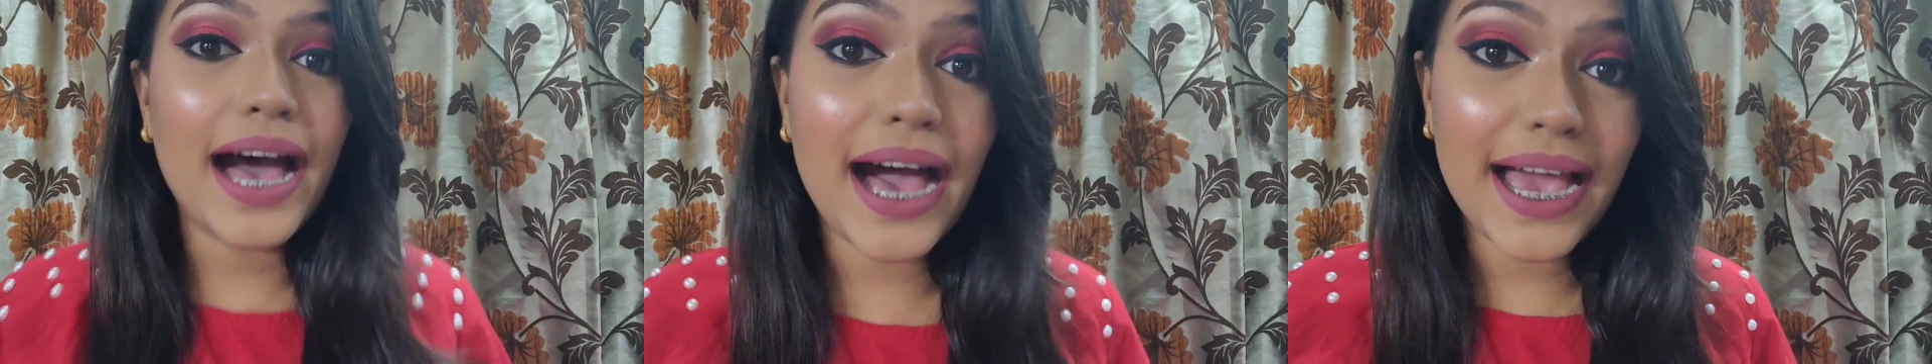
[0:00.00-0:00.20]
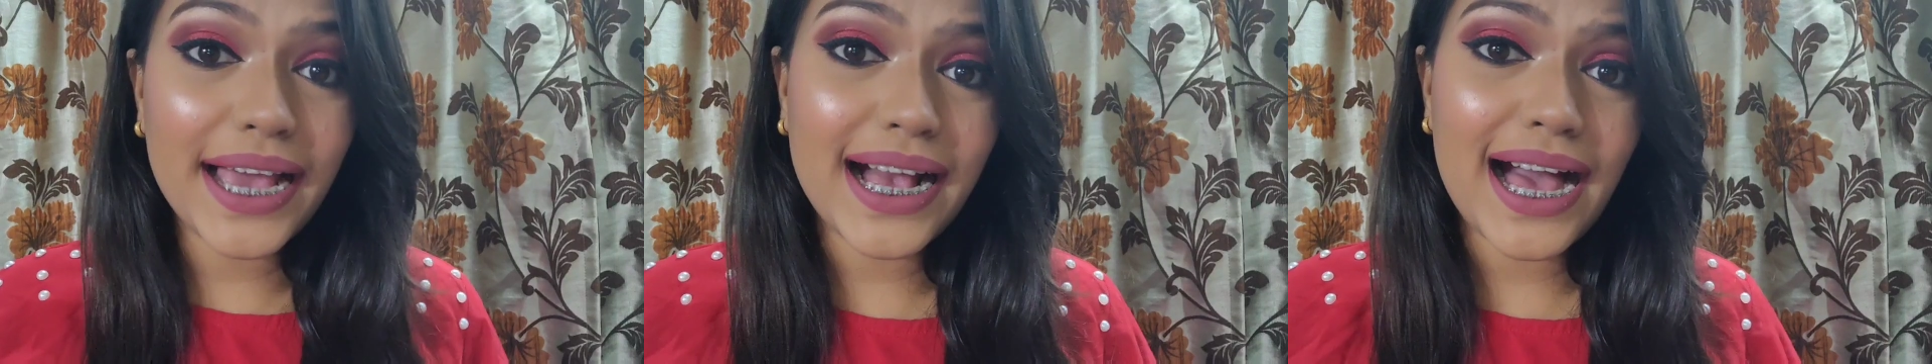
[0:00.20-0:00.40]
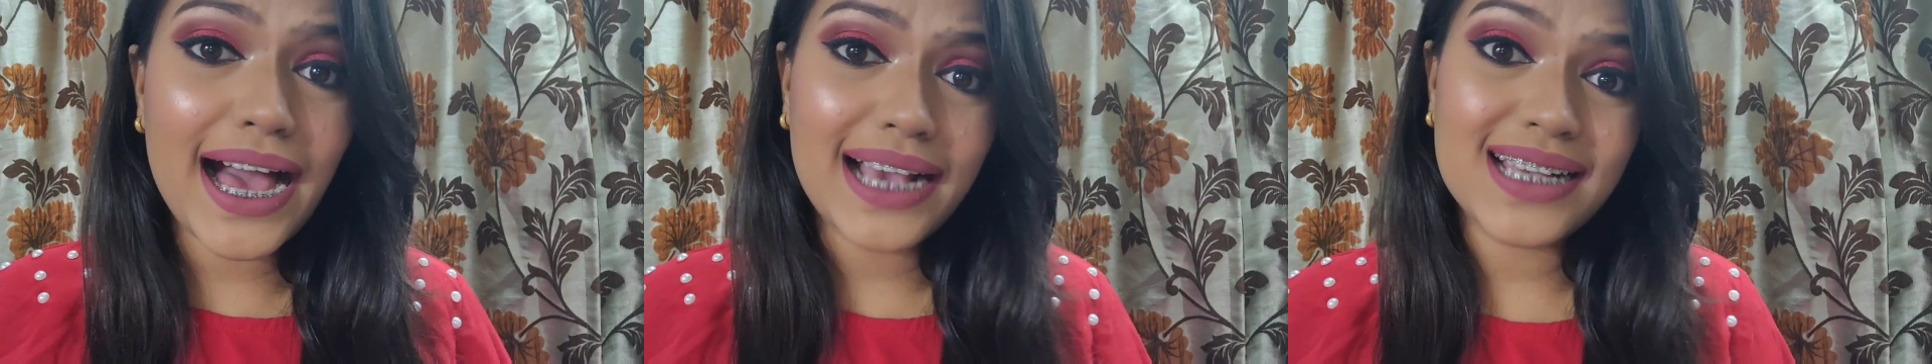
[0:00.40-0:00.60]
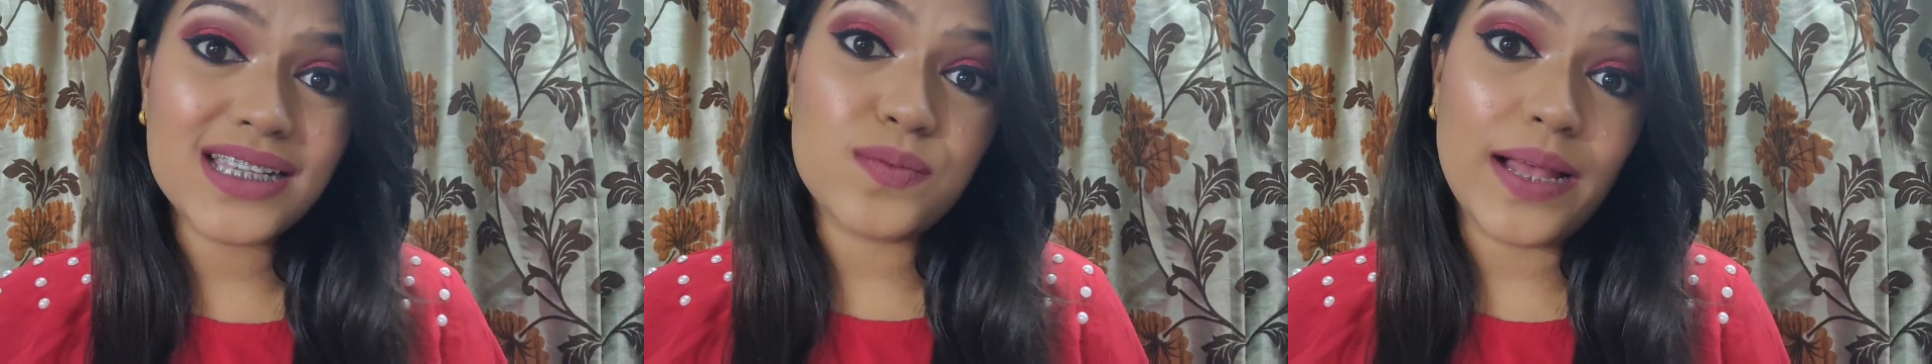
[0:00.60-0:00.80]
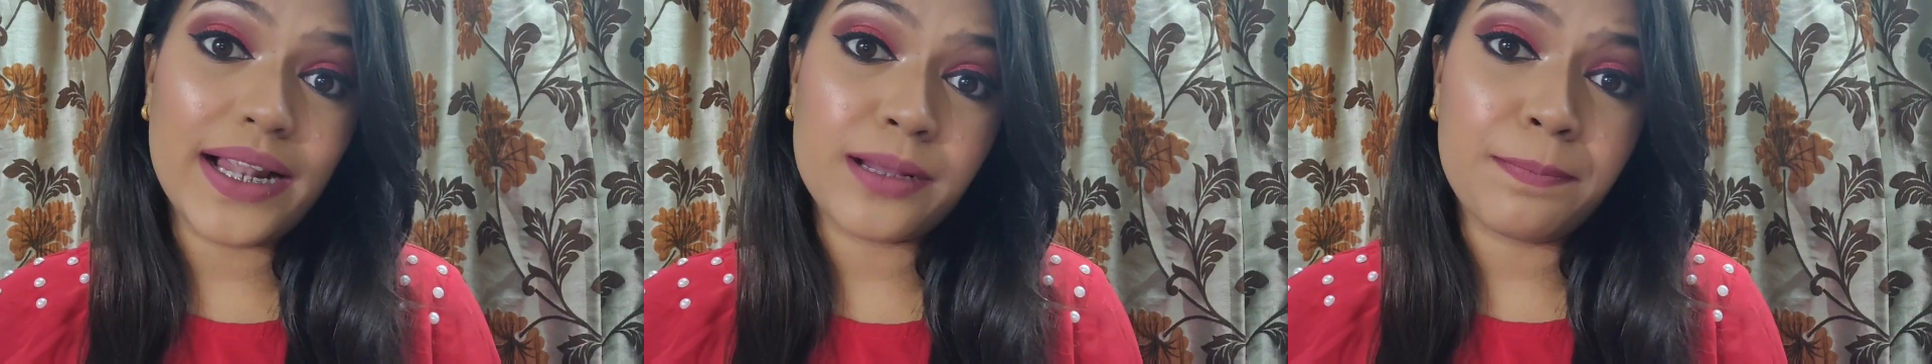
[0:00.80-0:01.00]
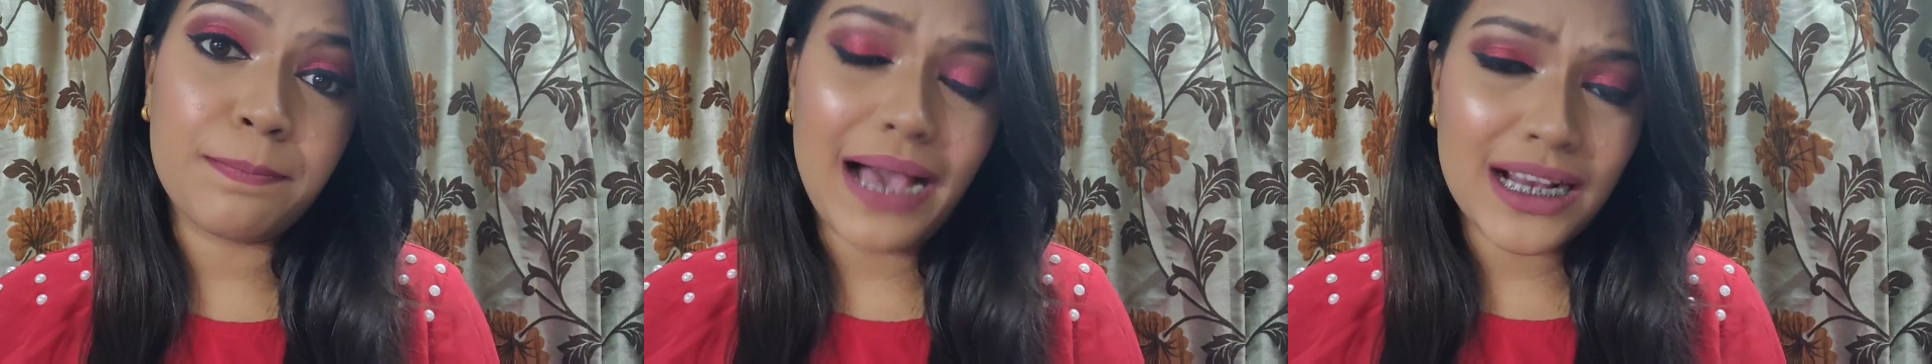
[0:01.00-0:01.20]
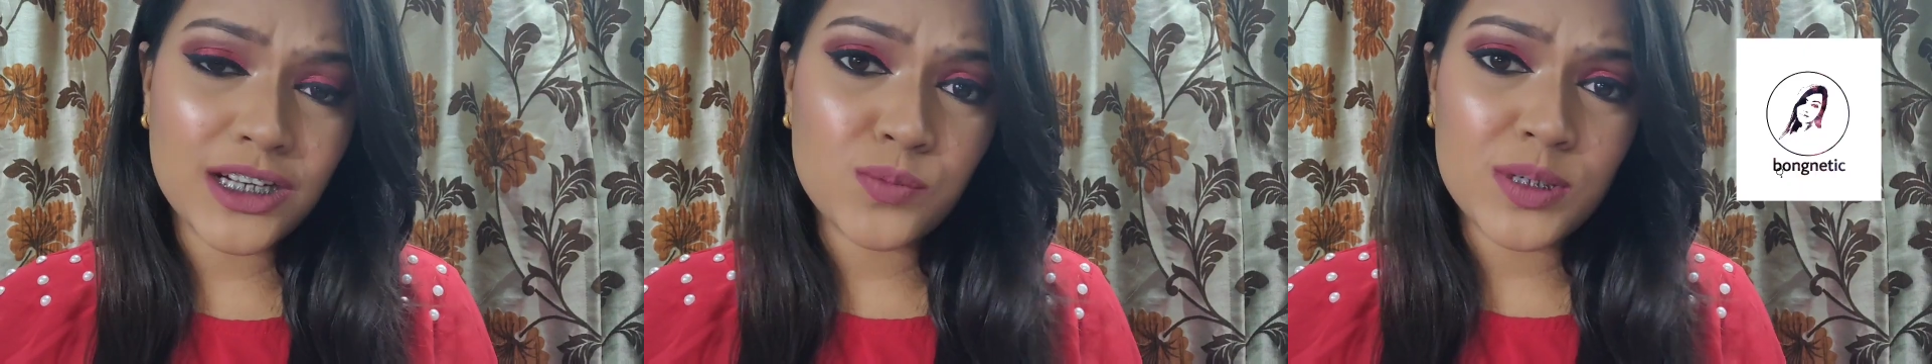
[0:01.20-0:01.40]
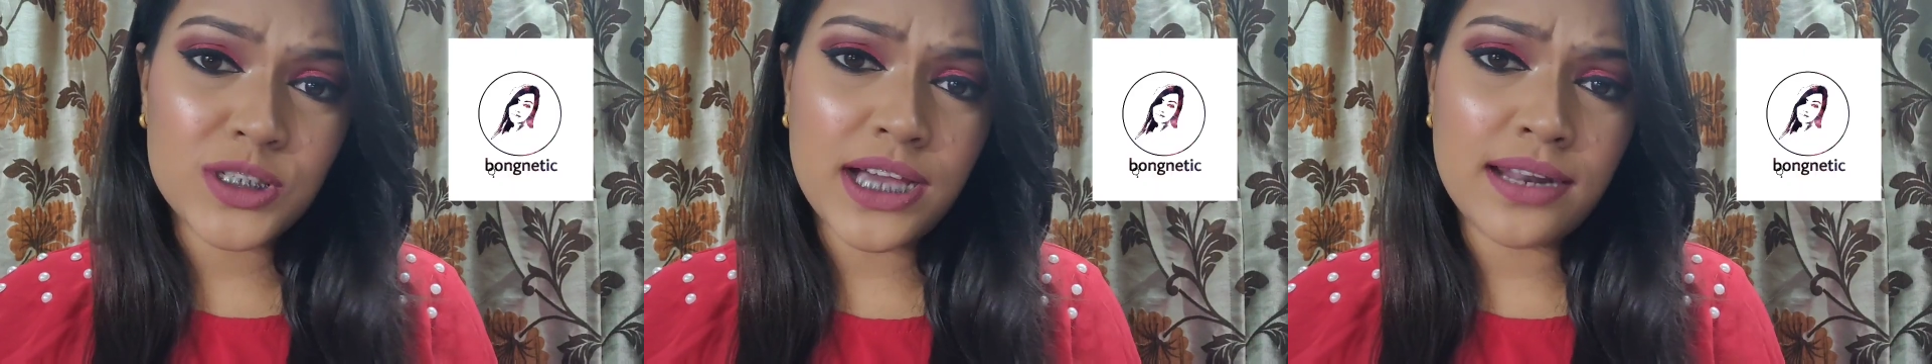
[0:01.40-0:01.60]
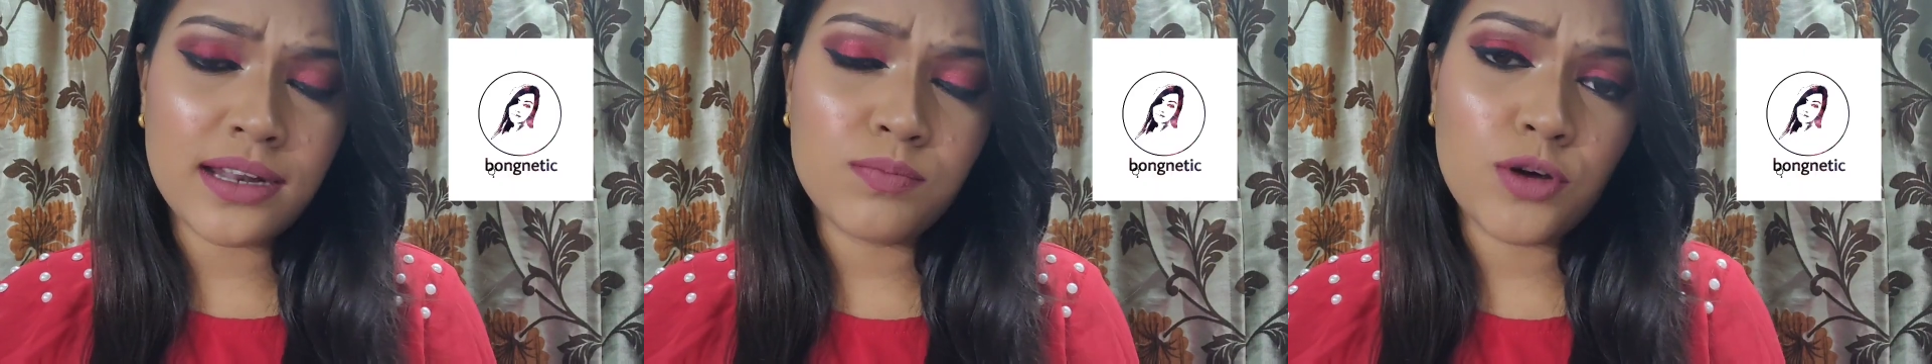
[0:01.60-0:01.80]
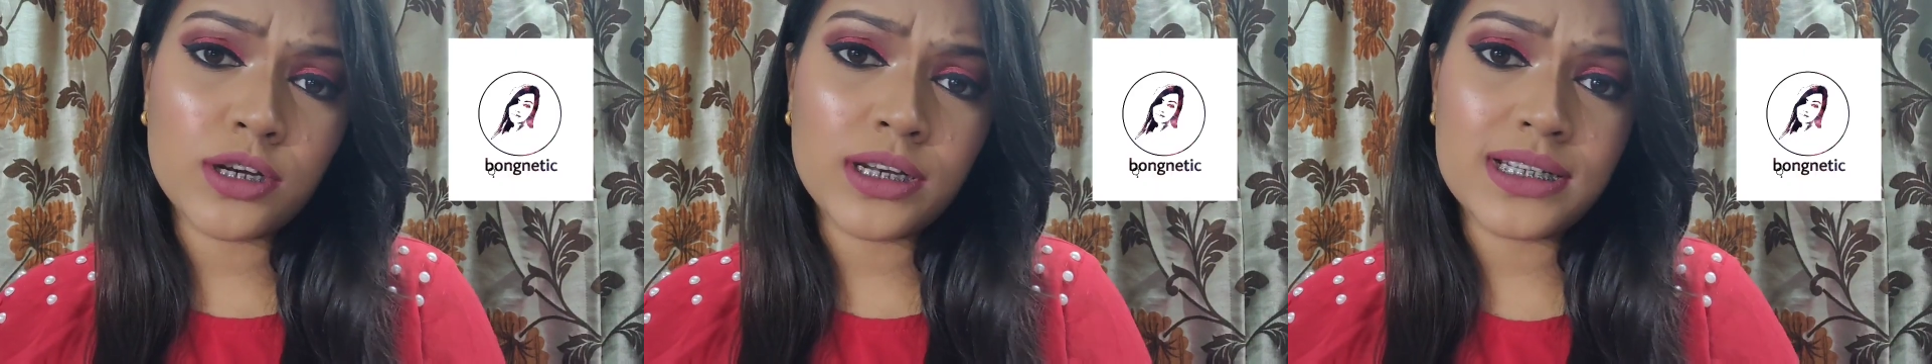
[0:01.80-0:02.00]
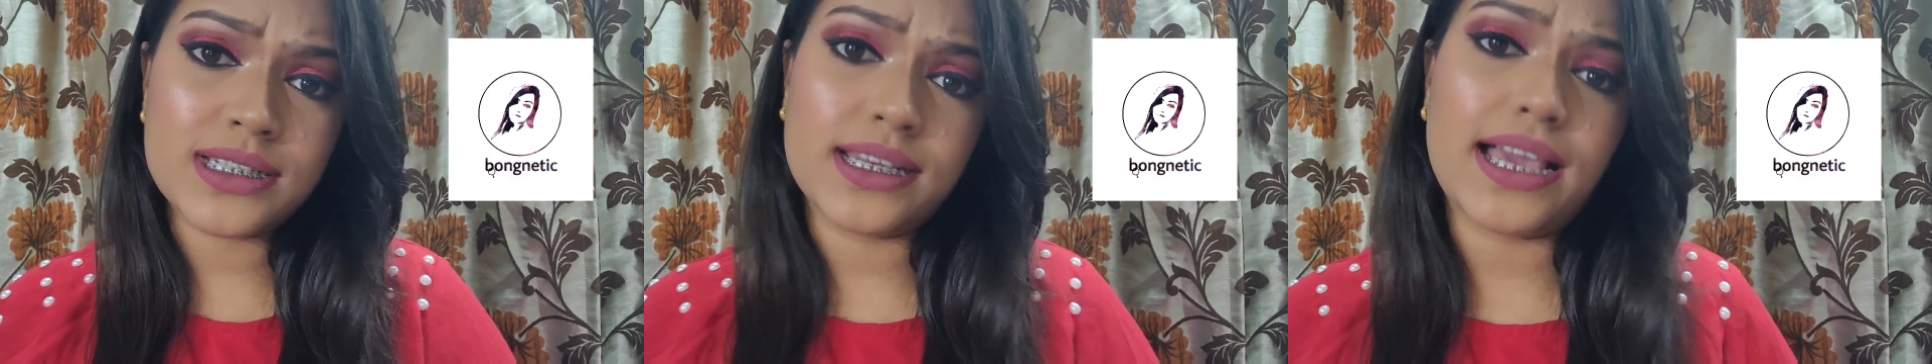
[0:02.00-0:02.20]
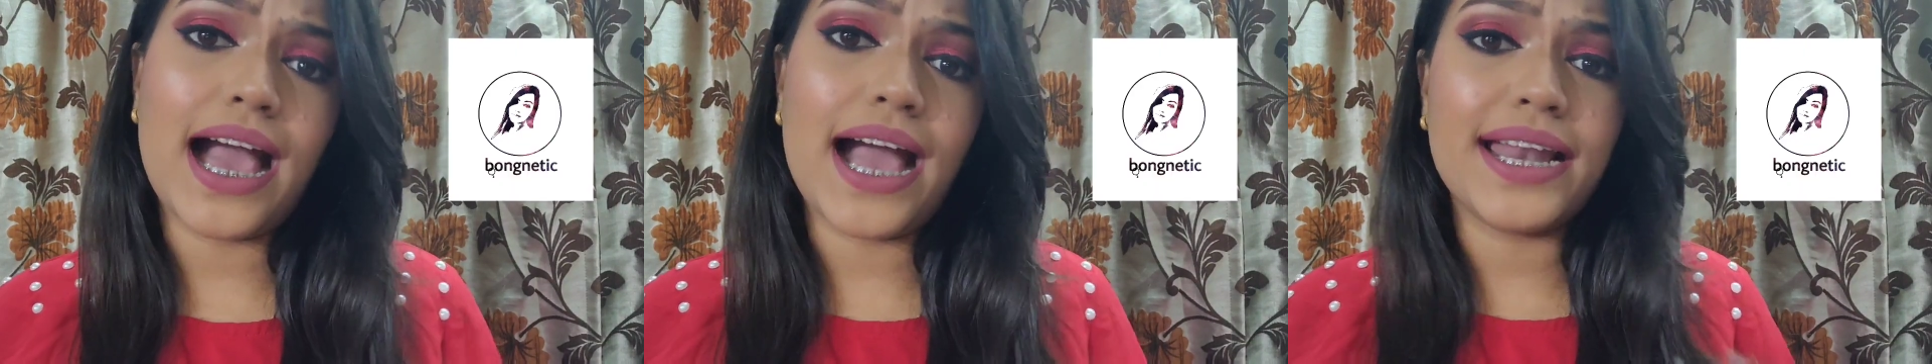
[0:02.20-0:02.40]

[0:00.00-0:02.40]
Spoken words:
Hi guys, welcome back to my channel Bongnetic,